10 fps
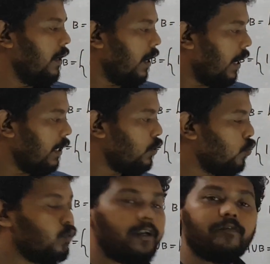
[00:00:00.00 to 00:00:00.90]
are
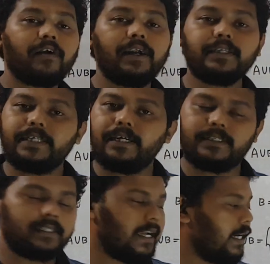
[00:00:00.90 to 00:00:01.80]
two different
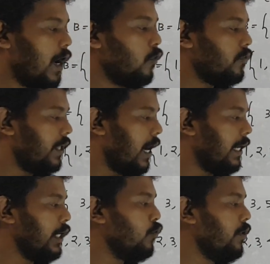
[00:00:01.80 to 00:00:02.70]
sets. Now
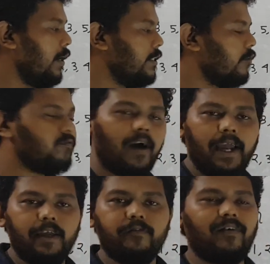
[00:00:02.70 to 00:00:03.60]
their union is a
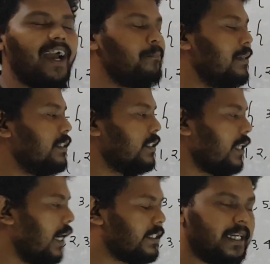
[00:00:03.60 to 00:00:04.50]
phi. Phi means
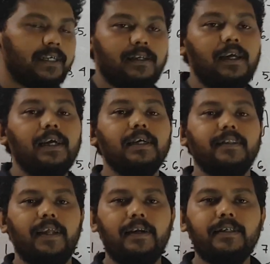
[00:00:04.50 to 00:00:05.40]
null
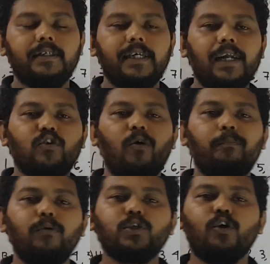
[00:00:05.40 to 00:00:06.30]
set. That is a set
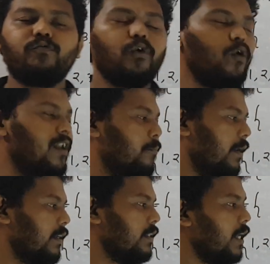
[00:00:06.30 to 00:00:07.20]
composed of no
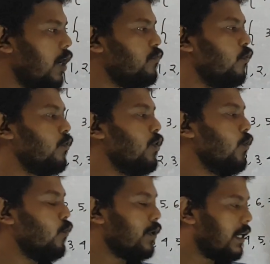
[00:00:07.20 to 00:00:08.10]
element. Therefore,
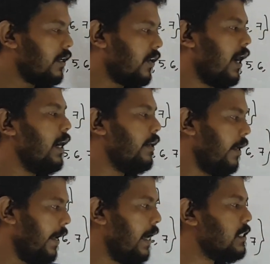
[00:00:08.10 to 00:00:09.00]
we can
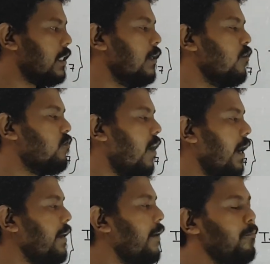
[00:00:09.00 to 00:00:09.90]
write A is equal to phi
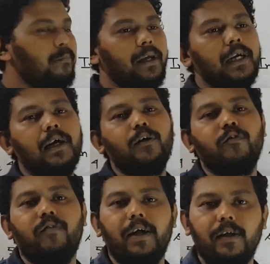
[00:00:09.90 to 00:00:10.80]
and B equal to phi.